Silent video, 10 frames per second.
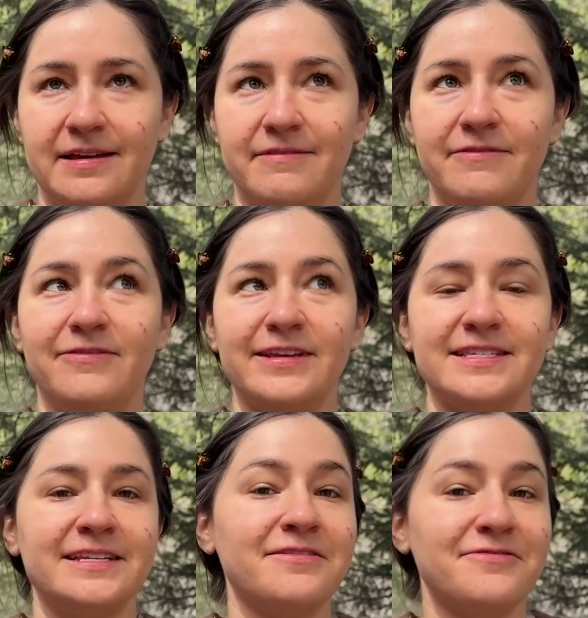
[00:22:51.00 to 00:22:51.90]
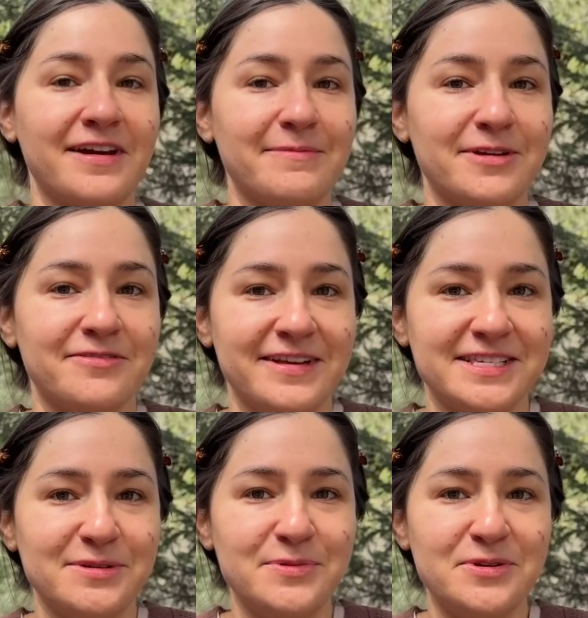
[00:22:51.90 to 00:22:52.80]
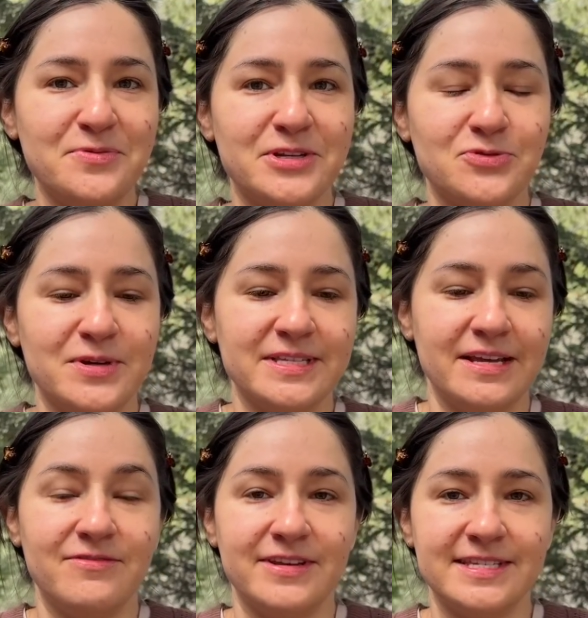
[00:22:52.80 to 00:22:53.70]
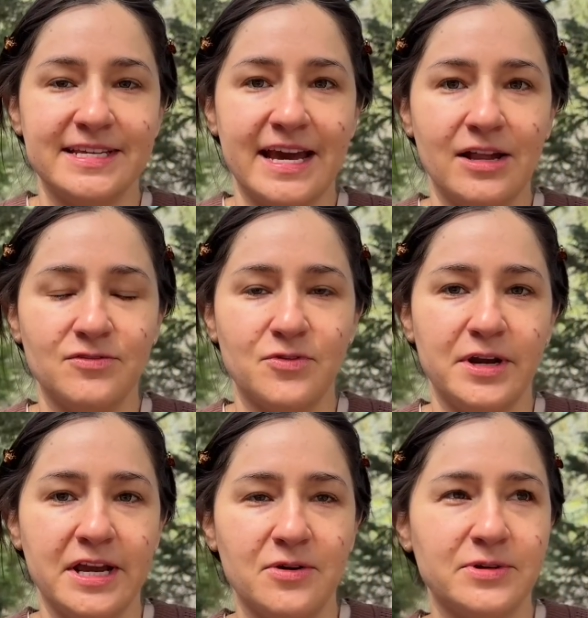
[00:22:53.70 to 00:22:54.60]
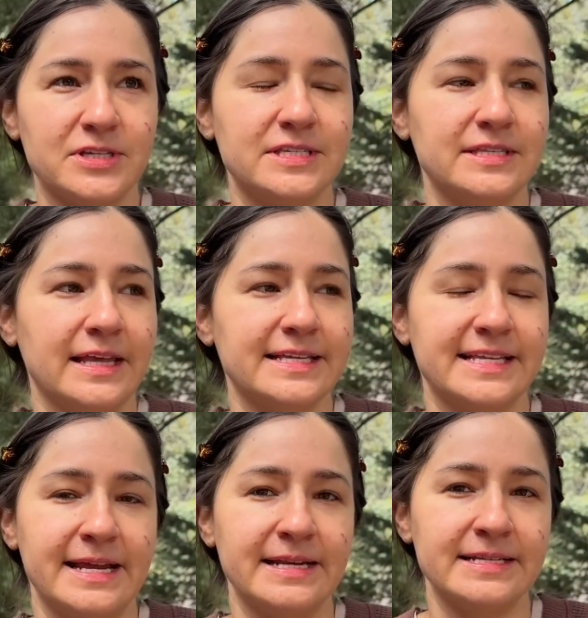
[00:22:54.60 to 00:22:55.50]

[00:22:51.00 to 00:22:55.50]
Vista Fiber Festival, which was in Vista, California, which is like San